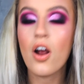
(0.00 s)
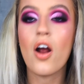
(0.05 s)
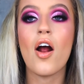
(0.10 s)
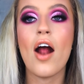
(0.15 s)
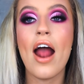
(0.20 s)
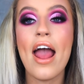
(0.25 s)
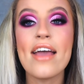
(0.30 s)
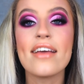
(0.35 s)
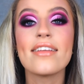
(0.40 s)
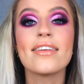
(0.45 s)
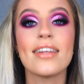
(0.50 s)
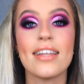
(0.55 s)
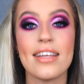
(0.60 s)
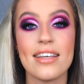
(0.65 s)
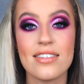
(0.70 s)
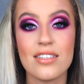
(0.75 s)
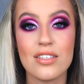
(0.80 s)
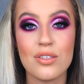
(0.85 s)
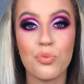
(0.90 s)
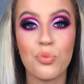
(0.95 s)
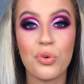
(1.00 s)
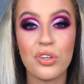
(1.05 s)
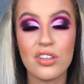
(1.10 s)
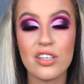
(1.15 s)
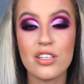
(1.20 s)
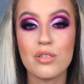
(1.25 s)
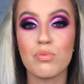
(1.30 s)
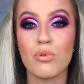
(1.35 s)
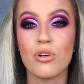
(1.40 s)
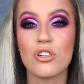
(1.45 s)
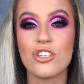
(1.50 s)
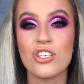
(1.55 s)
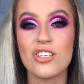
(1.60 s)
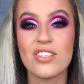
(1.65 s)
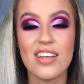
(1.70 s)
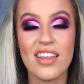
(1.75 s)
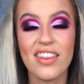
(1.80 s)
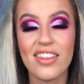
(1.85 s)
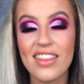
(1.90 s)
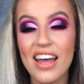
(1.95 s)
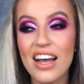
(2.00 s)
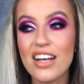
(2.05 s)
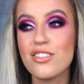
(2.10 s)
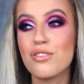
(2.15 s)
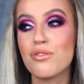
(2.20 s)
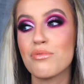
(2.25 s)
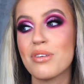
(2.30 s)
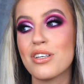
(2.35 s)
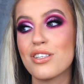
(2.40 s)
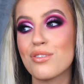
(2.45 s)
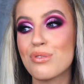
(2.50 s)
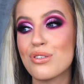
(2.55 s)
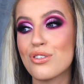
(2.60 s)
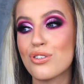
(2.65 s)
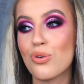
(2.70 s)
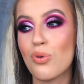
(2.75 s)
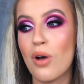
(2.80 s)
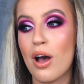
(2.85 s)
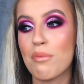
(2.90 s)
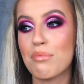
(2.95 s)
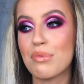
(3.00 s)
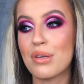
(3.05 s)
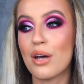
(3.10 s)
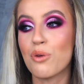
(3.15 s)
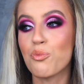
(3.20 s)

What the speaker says: are endless with these brushes, and that's what makes me so happy.